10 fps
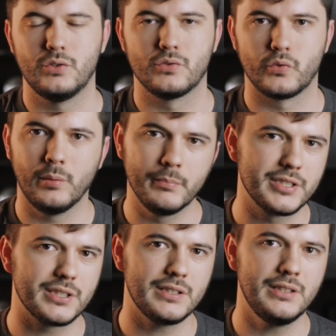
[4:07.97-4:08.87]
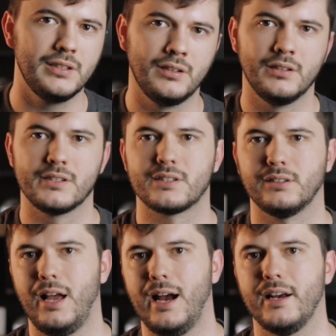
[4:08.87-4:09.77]
drum machine
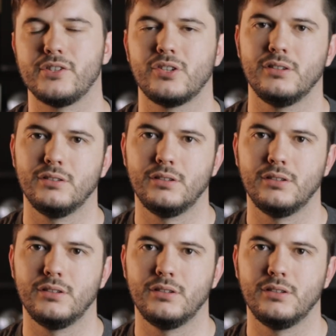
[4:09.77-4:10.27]
slash